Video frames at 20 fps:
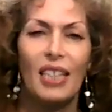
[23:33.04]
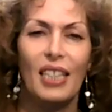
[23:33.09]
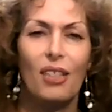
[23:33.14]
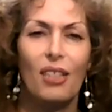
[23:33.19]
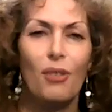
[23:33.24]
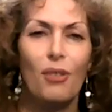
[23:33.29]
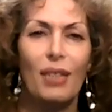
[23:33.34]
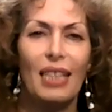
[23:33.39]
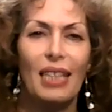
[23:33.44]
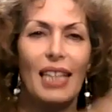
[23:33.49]

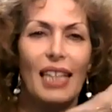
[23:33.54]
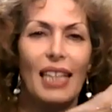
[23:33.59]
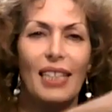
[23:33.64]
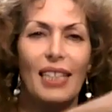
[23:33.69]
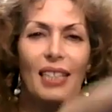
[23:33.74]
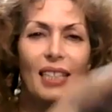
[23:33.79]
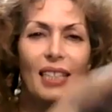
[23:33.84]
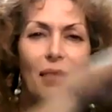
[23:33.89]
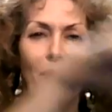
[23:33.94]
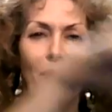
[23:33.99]
going like
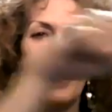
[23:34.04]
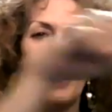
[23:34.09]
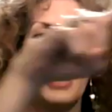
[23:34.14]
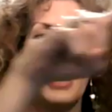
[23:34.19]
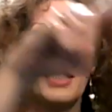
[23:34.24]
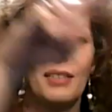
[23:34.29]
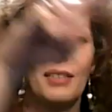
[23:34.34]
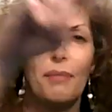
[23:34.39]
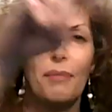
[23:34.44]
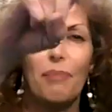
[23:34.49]
this. I'm trying
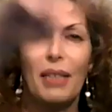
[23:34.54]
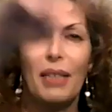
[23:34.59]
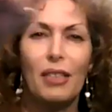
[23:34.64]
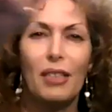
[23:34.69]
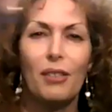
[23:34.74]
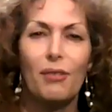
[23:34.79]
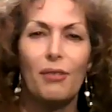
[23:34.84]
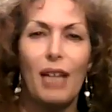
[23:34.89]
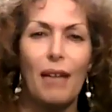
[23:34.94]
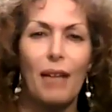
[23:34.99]
to
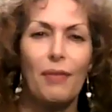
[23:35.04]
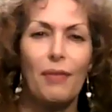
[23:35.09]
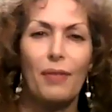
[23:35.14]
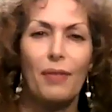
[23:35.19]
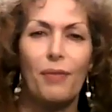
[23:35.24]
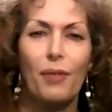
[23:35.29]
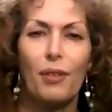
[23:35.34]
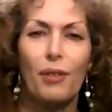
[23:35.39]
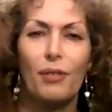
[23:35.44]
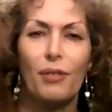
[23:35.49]
pictograph it
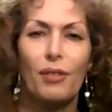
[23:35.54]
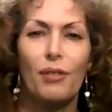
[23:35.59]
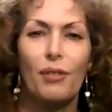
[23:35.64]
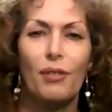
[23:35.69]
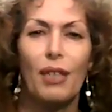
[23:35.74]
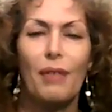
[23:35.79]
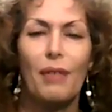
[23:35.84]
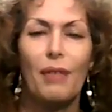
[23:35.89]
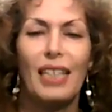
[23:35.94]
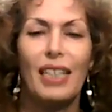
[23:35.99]
for you so you
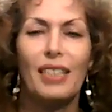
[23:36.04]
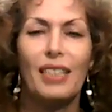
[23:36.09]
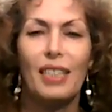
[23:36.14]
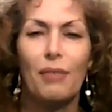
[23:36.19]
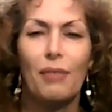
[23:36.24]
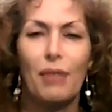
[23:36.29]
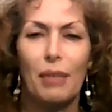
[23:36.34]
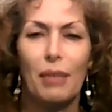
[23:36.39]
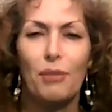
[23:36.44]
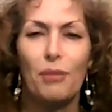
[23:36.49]
have an idea of
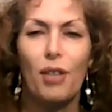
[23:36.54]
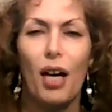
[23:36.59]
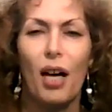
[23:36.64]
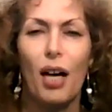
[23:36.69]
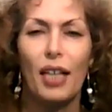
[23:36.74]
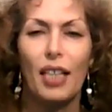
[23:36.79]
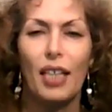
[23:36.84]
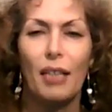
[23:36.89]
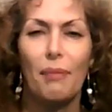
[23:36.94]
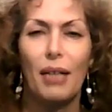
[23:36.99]
what I'm
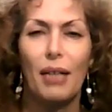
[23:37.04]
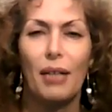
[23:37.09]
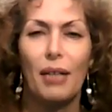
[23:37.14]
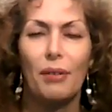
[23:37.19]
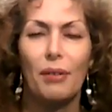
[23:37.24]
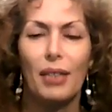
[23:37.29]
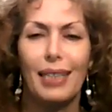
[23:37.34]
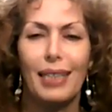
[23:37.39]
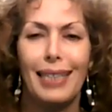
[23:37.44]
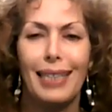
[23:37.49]
talking
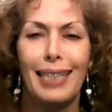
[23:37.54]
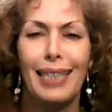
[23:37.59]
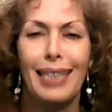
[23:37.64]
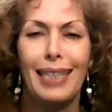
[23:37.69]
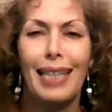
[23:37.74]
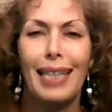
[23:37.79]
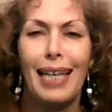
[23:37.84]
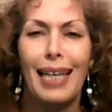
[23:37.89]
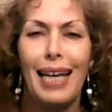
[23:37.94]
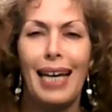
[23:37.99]
about.
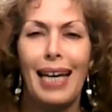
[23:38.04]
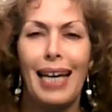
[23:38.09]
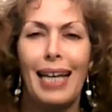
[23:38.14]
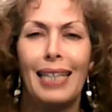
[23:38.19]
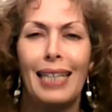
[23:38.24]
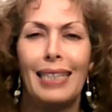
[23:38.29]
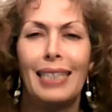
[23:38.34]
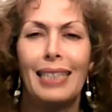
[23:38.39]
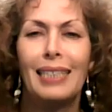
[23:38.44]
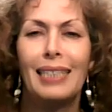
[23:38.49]

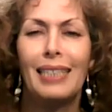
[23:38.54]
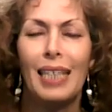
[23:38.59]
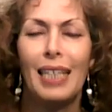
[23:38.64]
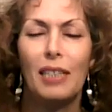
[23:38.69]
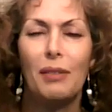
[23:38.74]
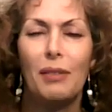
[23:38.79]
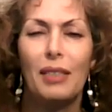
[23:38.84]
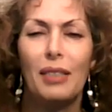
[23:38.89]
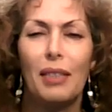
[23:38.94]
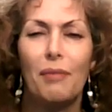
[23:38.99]
And it tells
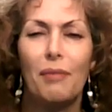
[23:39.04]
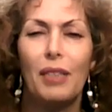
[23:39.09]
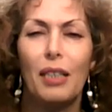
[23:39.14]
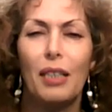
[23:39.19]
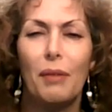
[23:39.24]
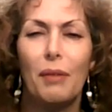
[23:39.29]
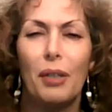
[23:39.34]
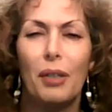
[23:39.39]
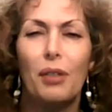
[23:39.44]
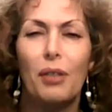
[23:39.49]
me something
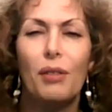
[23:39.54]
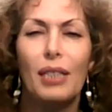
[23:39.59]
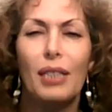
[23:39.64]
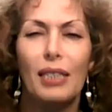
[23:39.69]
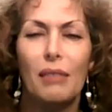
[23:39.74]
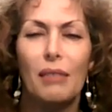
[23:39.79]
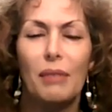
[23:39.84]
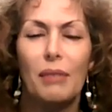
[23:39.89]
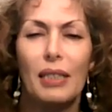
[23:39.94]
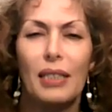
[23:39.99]
about
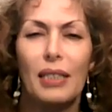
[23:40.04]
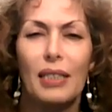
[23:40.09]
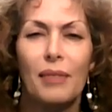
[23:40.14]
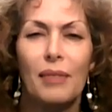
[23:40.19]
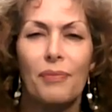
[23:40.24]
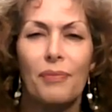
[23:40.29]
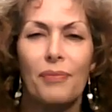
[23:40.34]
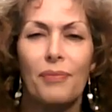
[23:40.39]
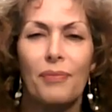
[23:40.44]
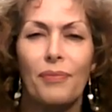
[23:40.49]
Christmas
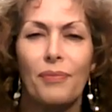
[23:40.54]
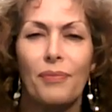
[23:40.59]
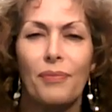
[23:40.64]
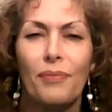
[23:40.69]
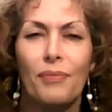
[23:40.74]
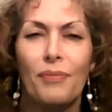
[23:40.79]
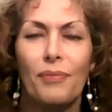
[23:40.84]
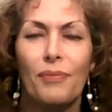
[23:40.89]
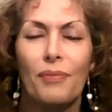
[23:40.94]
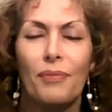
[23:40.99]

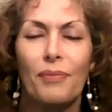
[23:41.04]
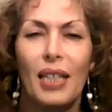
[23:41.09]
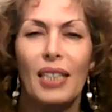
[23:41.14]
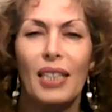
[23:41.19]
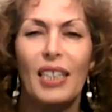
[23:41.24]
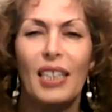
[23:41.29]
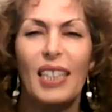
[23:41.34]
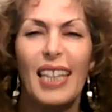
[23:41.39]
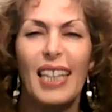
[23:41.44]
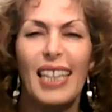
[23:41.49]
and
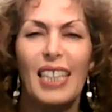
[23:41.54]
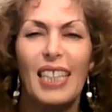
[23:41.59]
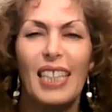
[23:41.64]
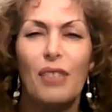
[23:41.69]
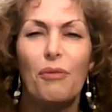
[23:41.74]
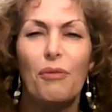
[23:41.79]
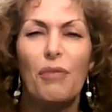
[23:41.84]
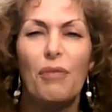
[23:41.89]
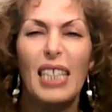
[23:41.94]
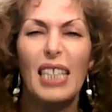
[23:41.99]
these thin
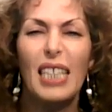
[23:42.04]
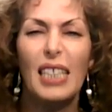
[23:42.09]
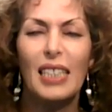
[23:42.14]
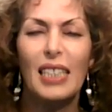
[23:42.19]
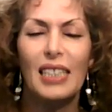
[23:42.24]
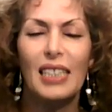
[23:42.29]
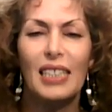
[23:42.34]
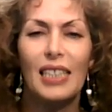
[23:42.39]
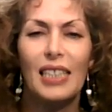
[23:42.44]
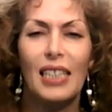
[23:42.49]

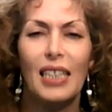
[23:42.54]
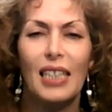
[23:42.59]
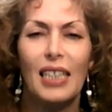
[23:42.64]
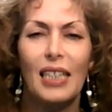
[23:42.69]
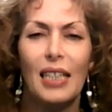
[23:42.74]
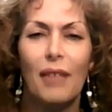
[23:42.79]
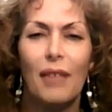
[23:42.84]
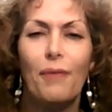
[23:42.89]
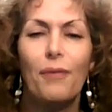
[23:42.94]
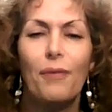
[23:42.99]
reeds
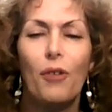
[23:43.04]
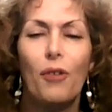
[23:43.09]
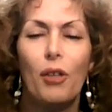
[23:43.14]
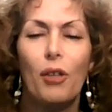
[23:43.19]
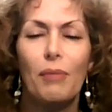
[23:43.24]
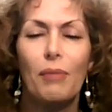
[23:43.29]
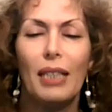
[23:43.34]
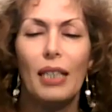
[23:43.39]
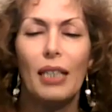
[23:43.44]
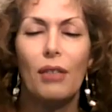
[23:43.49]
that form
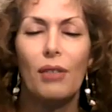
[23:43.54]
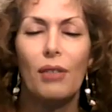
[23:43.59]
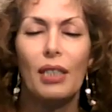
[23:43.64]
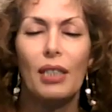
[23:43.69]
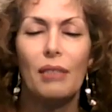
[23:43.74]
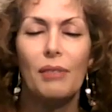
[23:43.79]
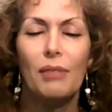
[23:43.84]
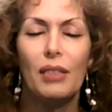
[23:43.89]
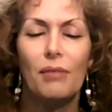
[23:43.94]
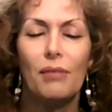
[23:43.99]
like a
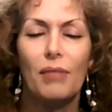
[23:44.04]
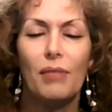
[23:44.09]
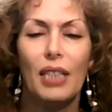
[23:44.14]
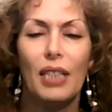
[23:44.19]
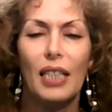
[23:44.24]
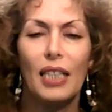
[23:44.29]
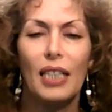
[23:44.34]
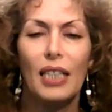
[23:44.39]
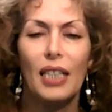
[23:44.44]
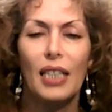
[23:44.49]
Christmas
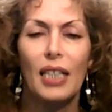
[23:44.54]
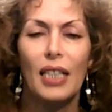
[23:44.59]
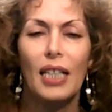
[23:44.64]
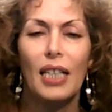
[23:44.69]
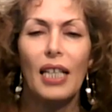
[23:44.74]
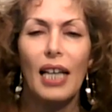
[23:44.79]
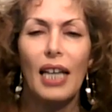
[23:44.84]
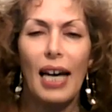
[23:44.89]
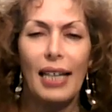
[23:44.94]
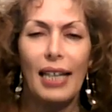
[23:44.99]
wreath.
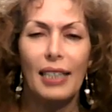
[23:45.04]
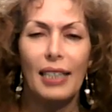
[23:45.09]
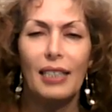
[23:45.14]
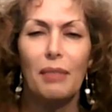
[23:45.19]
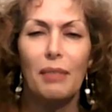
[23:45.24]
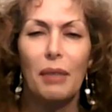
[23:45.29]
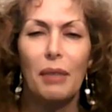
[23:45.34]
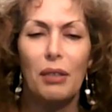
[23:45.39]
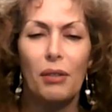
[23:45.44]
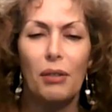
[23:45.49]
And it's
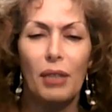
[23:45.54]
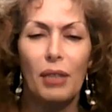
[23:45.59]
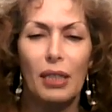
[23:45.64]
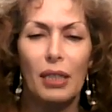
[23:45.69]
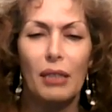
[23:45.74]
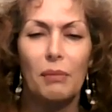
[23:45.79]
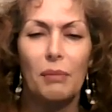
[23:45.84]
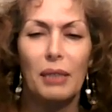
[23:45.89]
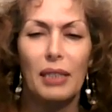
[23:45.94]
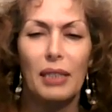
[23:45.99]
about
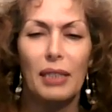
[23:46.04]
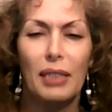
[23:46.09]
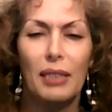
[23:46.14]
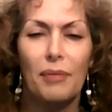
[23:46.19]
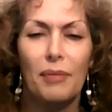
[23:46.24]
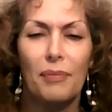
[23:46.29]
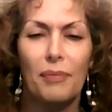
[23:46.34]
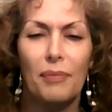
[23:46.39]
Christmas.